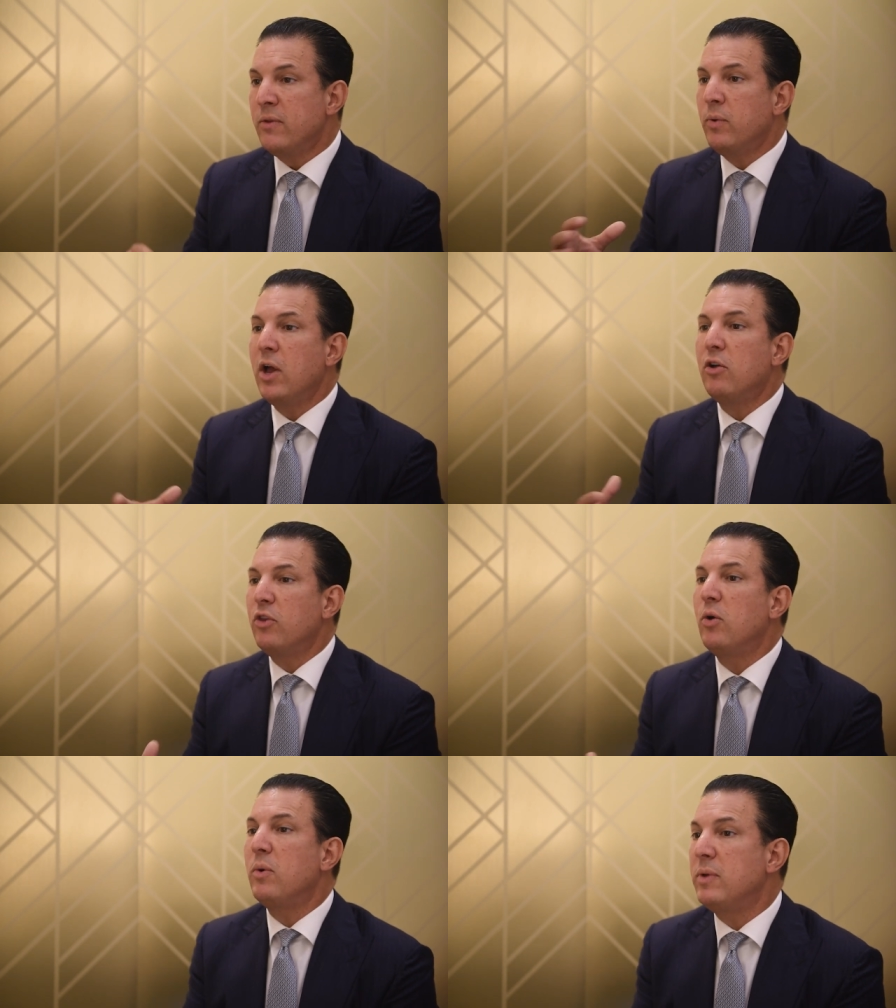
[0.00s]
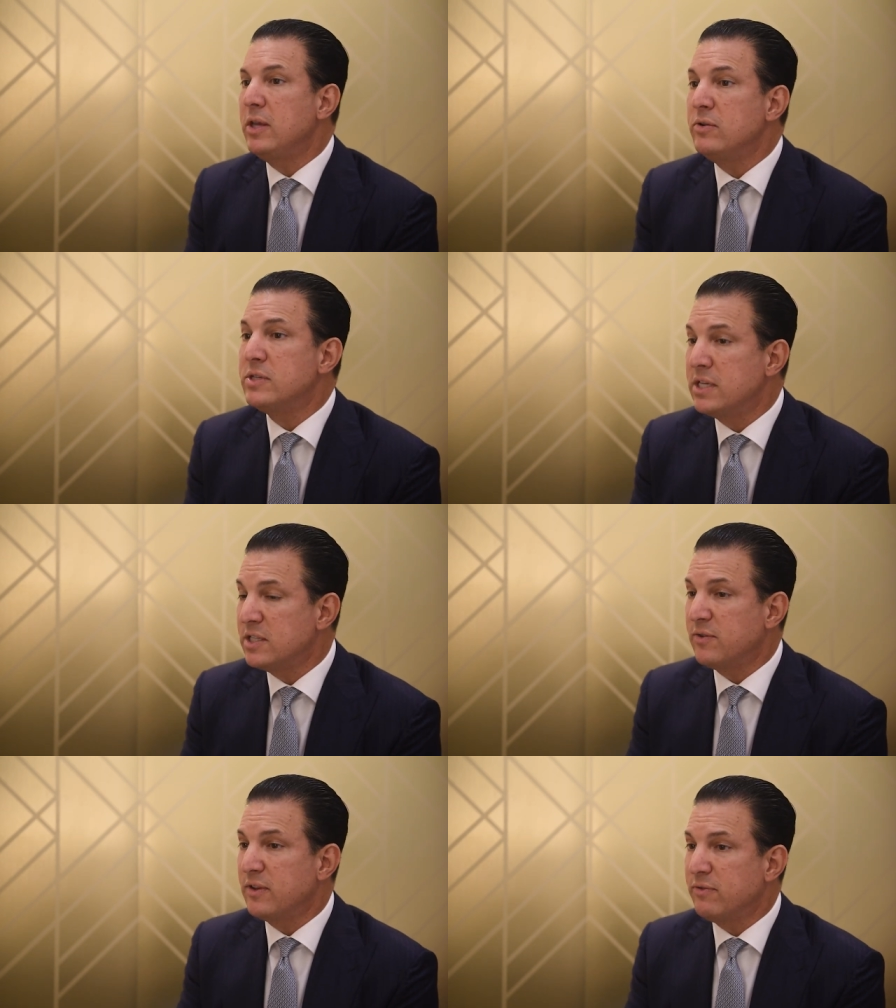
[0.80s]
We all know when we use
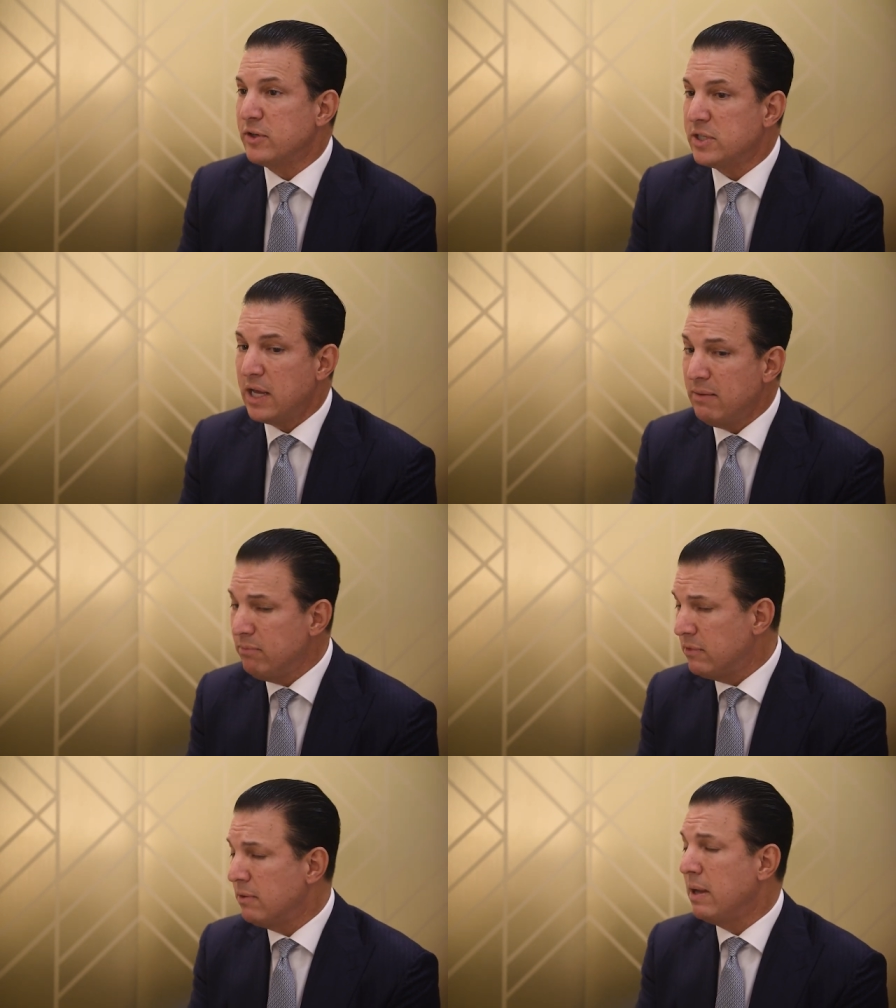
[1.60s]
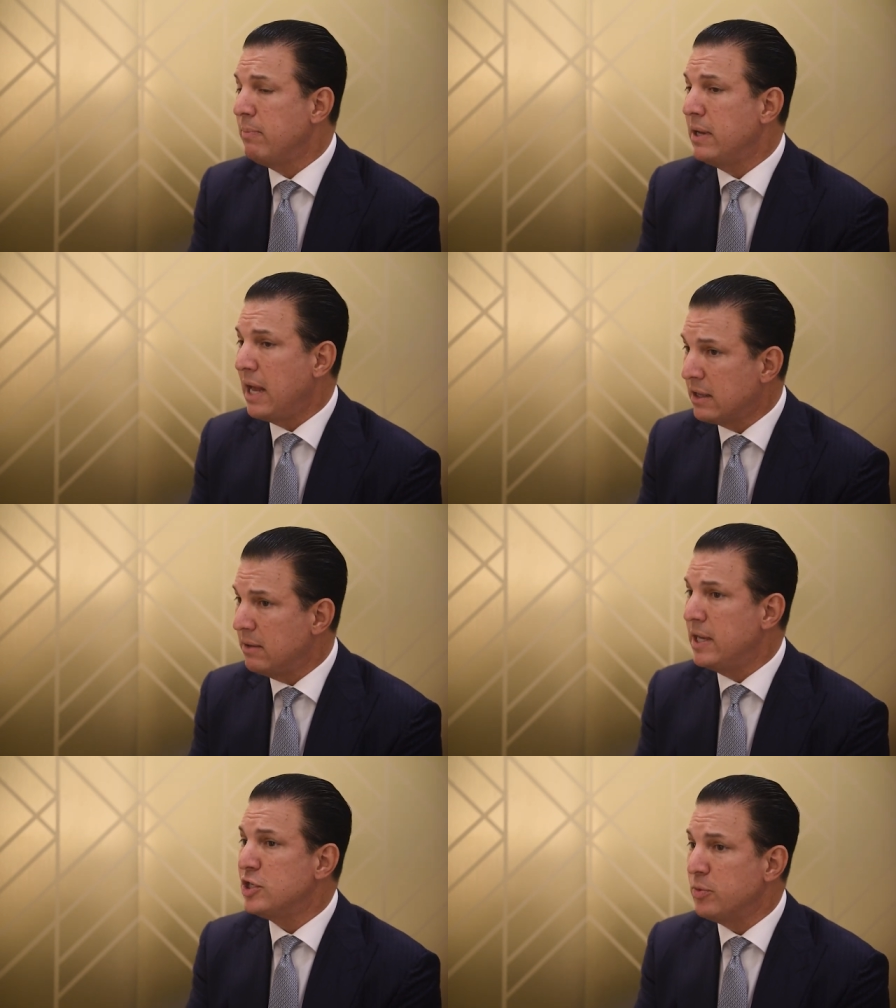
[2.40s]
things for the first time, there might be an
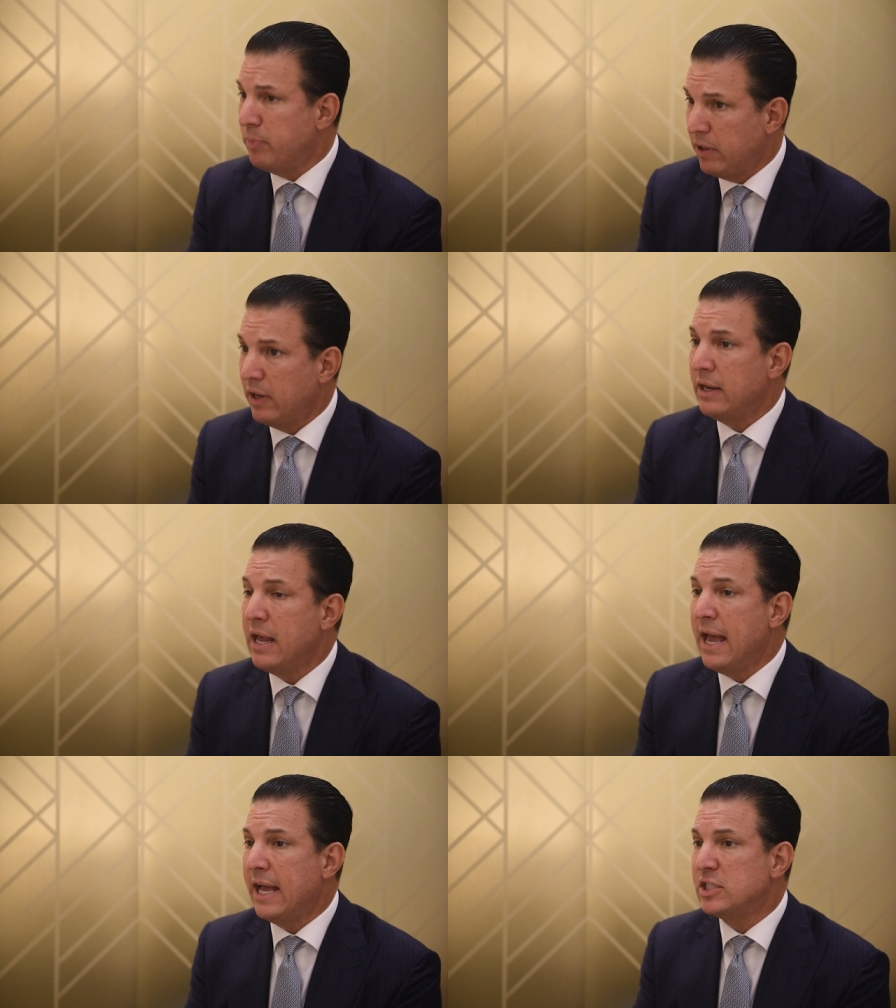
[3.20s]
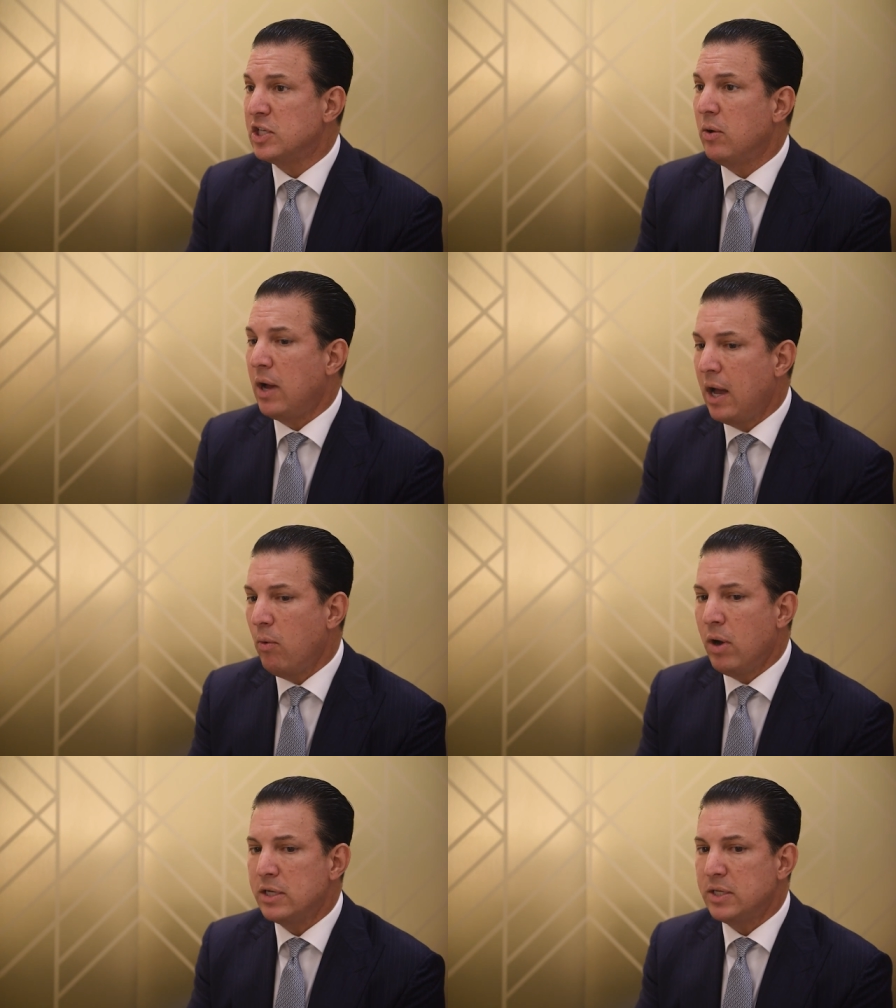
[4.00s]
acclimation period. And so I
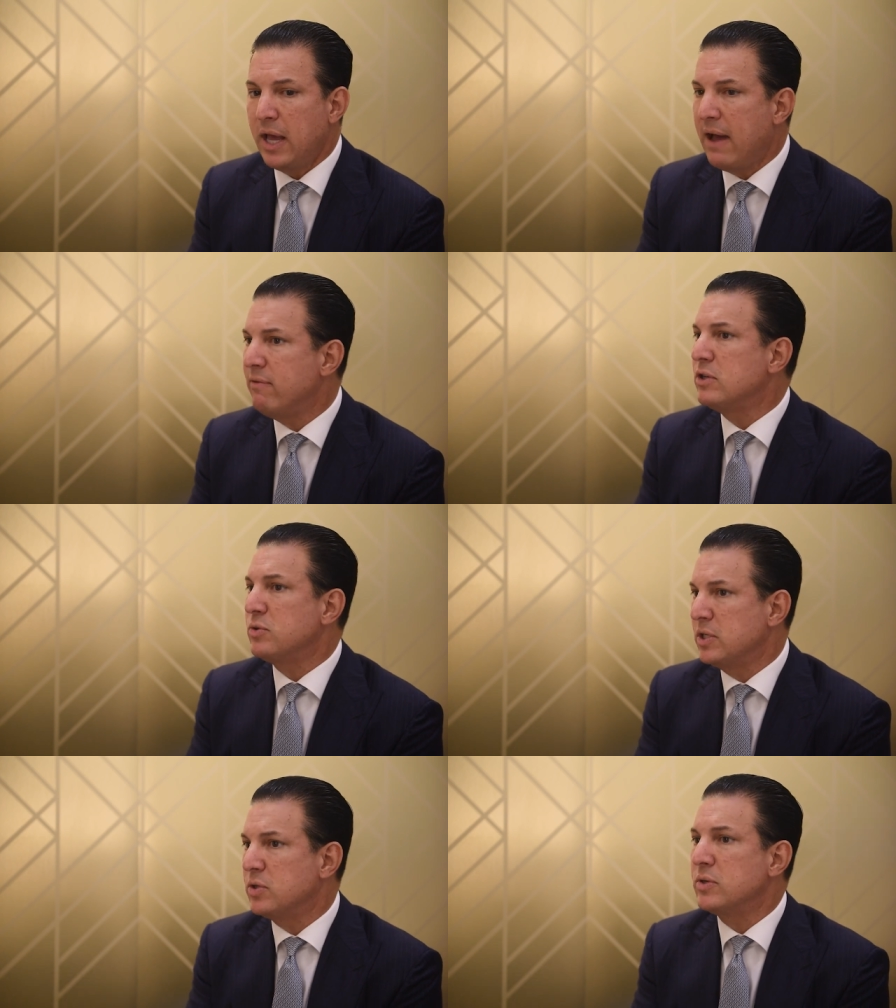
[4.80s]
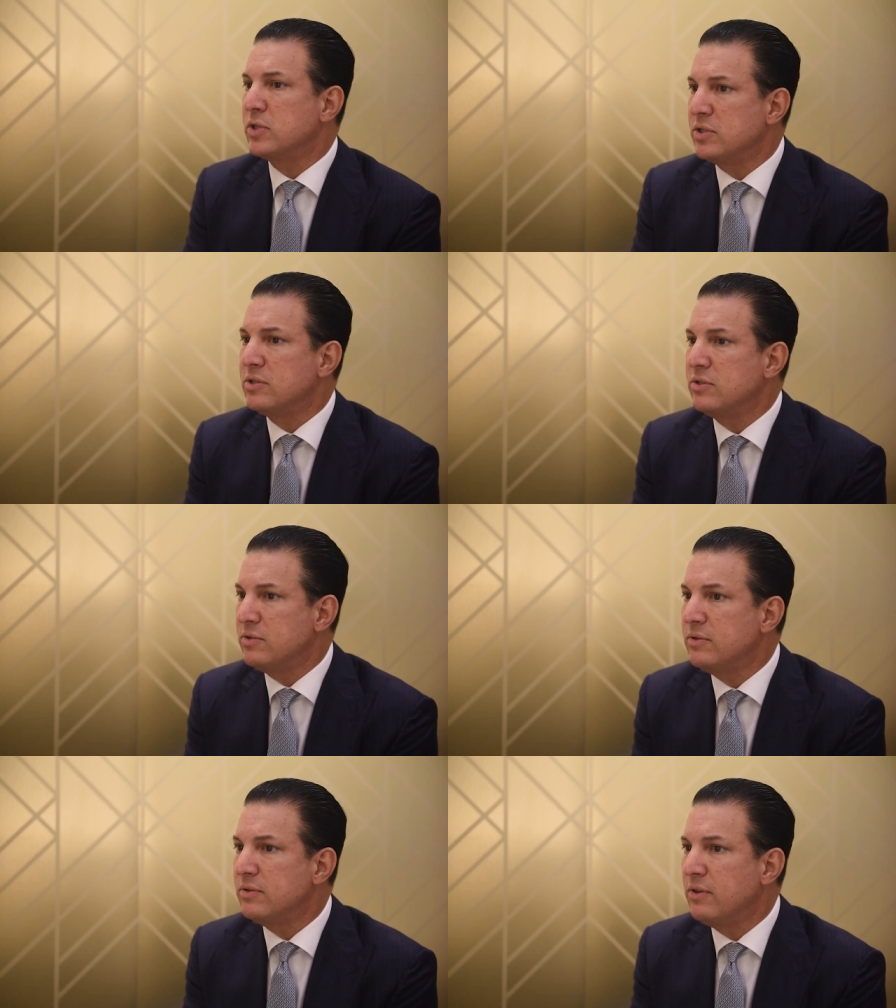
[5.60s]
want to have those resources
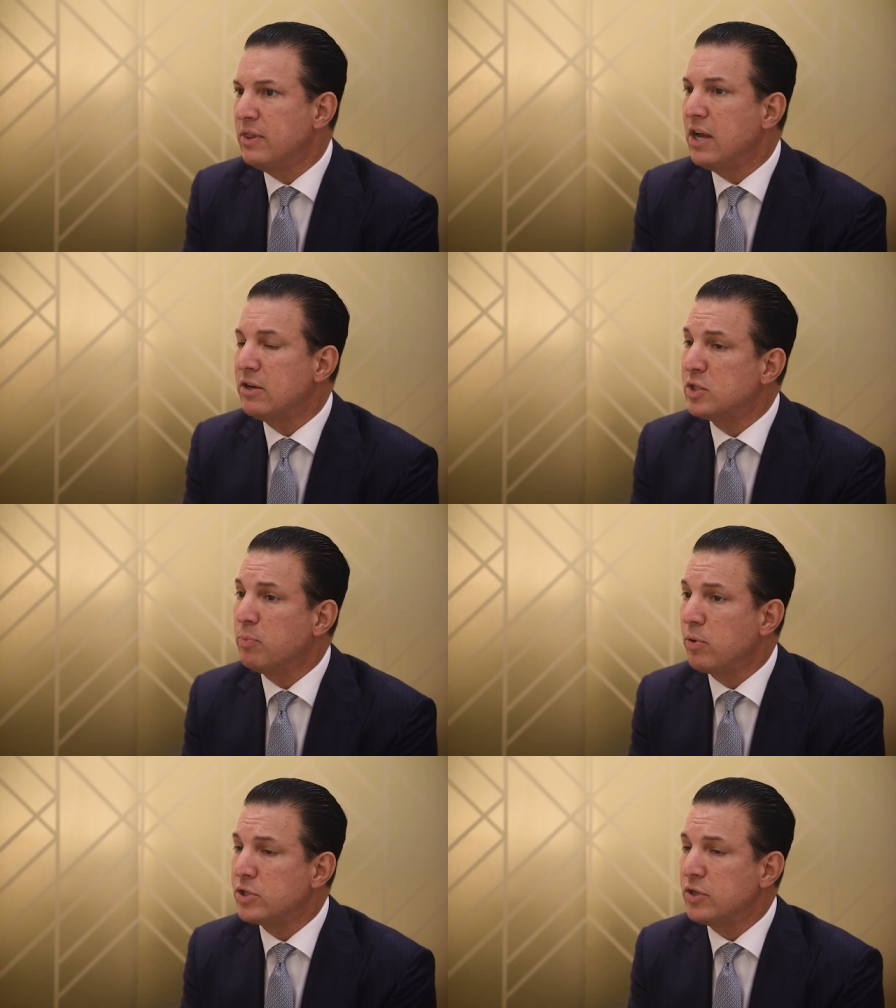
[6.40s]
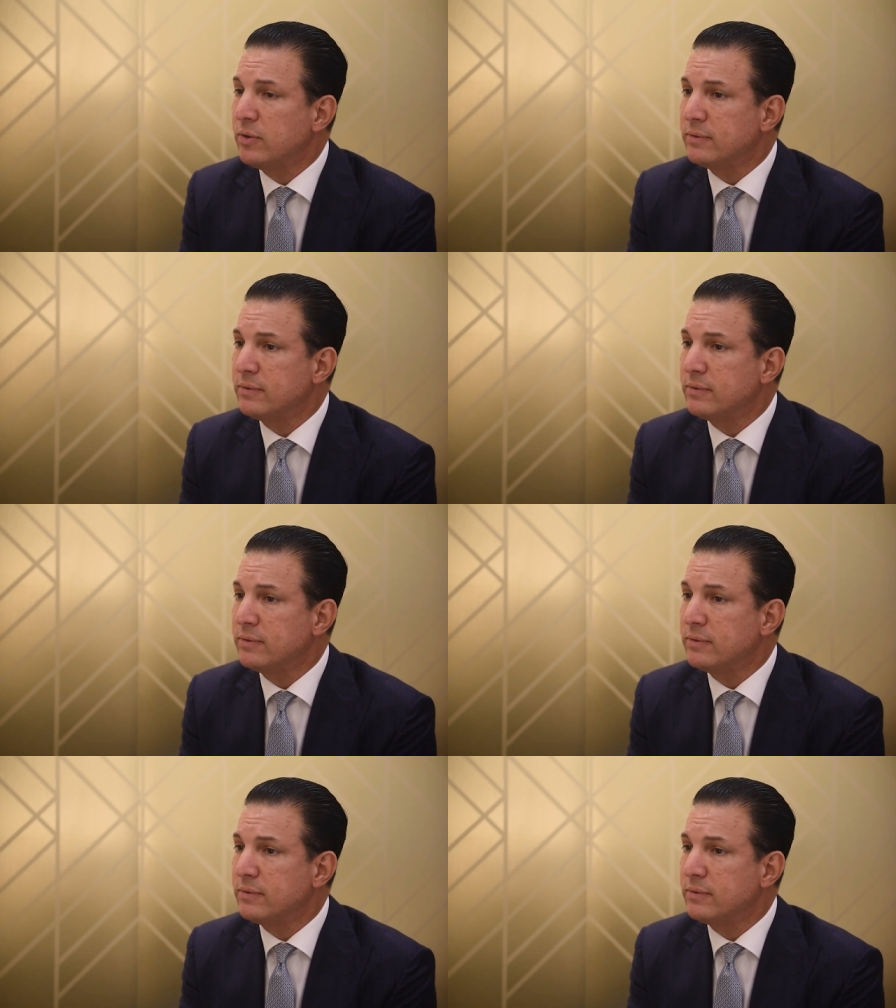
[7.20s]
there to support you.